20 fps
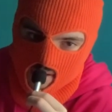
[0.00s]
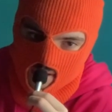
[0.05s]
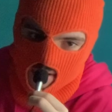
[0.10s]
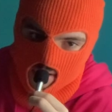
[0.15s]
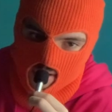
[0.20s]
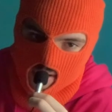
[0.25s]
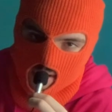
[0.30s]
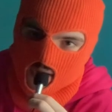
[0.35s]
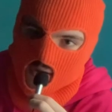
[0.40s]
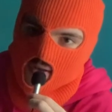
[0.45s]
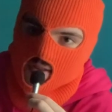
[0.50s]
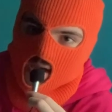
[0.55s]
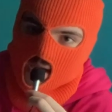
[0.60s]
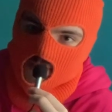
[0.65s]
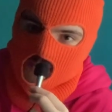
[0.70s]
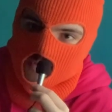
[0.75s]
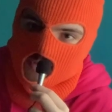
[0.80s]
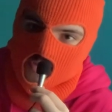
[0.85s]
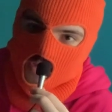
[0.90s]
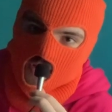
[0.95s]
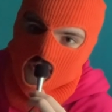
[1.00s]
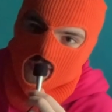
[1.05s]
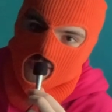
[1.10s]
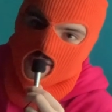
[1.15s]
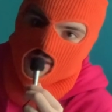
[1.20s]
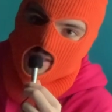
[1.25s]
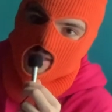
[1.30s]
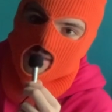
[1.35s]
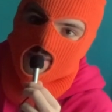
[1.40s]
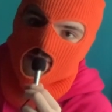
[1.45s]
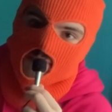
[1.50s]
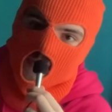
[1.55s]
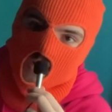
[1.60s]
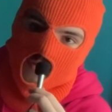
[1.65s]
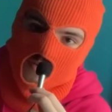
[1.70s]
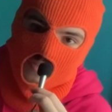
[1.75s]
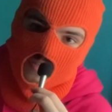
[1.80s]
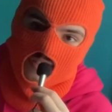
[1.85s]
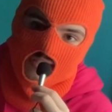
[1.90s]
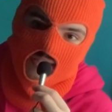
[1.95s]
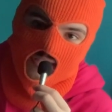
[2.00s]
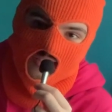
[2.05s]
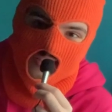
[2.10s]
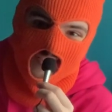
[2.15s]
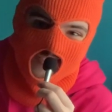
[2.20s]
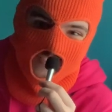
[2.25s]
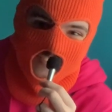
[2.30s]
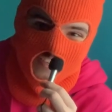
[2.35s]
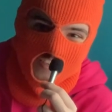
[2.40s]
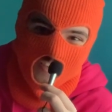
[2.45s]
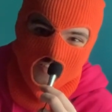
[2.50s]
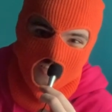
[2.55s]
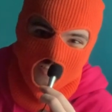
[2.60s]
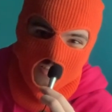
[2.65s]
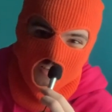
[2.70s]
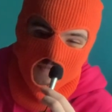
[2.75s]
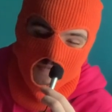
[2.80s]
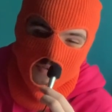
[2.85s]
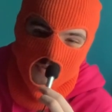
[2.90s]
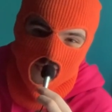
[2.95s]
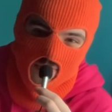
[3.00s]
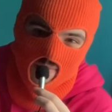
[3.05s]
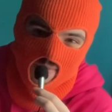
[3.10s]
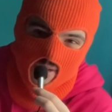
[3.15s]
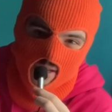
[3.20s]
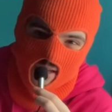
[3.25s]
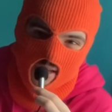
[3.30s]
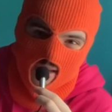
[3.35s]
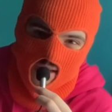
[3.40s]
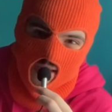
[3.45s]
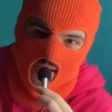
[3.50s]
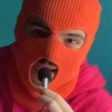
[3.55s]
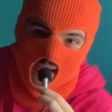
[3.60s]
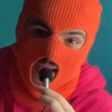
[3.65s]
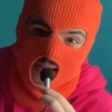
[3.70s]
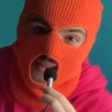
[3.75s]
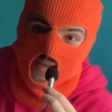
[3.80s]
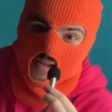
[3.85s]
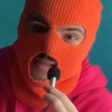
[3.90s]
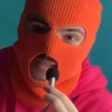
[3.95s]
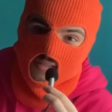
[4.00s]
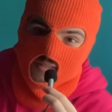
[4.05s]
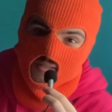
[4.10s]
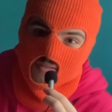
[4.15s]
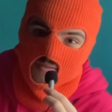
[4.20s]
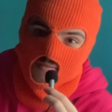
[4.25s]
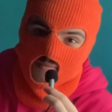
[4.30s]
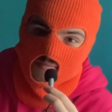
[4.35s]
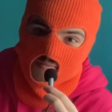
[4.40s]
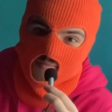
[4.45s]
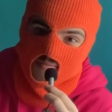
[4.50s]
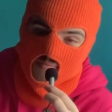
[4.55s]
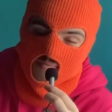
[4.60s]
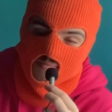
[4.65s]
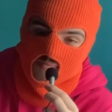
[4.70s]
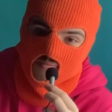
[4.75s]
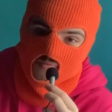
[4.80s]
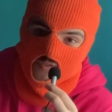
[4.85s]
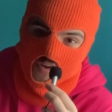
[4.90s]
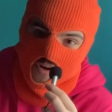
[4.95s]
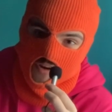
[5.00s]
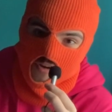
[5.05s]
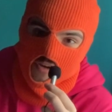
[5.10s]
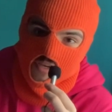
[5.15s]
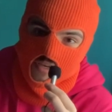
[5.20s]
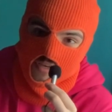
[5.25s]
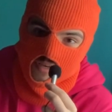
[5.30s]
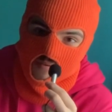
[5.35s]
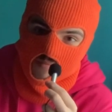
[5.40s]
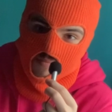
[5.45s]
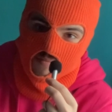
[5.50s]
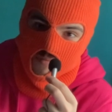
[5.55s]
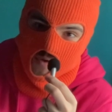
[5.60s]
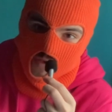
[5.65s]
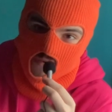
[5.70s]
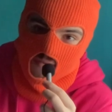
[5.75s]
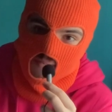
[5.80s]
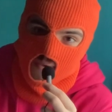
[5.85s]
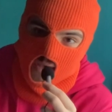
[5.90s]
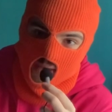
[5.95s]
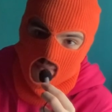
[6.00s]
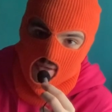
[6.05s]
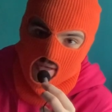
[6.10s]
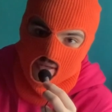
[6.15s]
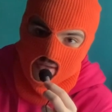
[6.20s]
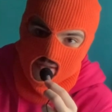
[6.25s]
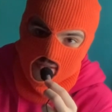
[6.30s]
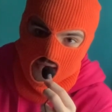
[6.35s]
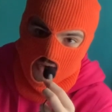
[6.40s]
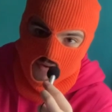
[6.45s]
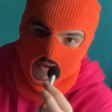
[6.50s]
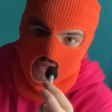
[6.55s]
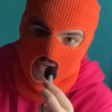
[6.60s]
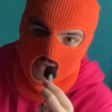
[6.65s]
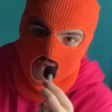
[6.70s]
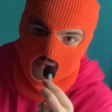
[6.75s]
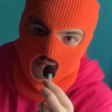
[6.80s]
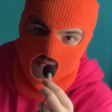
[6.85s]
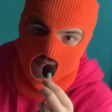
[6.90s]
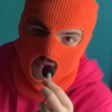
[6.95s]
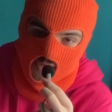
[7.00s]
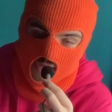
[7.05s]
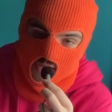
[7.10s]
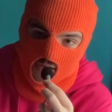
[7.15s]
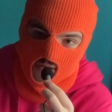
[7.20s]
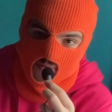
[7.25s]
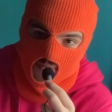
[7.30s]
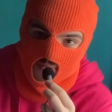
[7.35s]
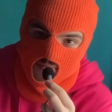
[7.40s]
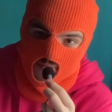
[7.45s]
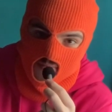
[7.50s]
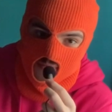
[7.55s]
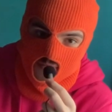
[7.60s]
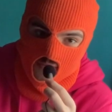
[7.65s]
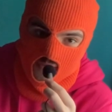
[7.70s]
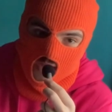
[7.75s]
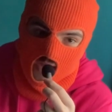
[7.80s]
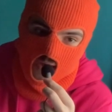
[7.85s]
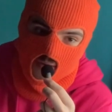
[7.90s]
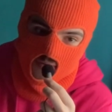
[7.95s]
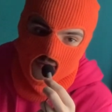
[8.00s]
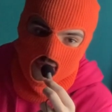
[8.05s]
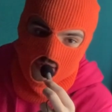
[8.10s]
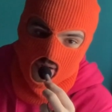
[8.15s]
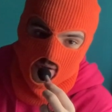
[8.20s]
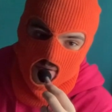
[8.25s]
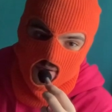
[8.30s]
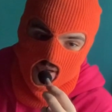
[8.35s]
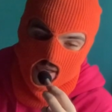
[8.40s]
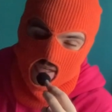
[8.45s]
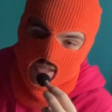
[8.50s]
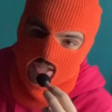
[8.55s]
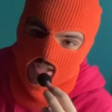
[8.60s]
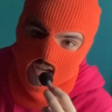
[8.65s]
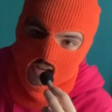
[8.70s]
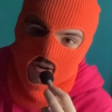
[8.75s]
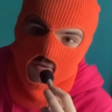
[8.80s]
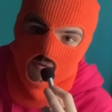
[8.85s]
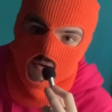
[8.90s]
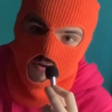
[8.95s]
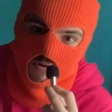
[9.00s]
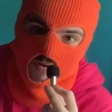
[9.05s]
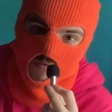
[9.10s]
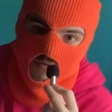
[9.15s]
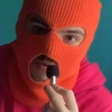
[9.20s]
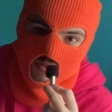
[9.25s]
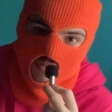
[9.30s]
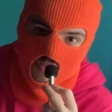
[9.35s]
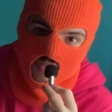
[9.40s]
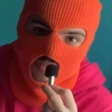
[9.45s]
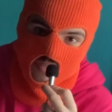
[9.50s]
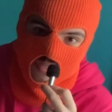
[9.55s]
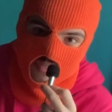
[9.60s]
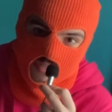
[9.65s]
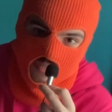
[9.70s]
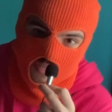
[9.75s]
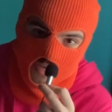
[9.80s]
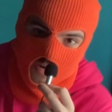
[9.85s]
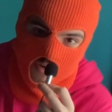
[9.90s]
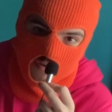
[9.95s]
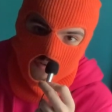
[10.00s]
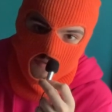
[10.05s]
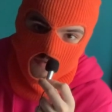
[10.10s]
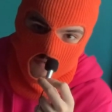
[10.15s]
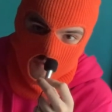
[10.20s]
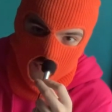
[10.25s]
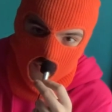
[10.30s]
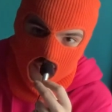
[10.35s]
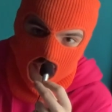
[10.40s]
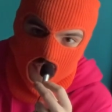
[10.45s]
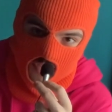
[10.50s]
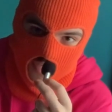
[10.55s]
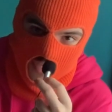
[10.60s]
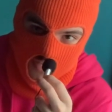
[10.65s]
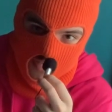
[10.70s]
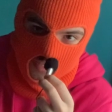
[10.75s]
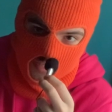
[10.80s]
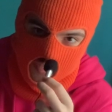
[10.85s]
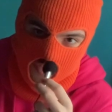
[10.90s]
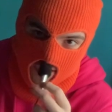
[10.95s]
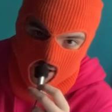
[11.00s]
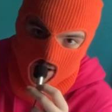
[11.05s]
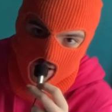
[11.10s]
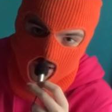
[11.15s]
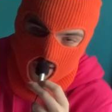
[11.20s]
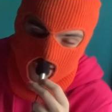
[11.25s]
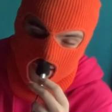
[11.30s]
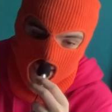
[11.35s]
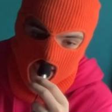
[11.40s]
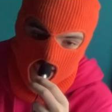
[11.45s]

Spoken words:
climb the tallest mountain in the city to see how I love you, and that's very Wavy Baby sounding, in general, if you listen to SYRE's verse in this song,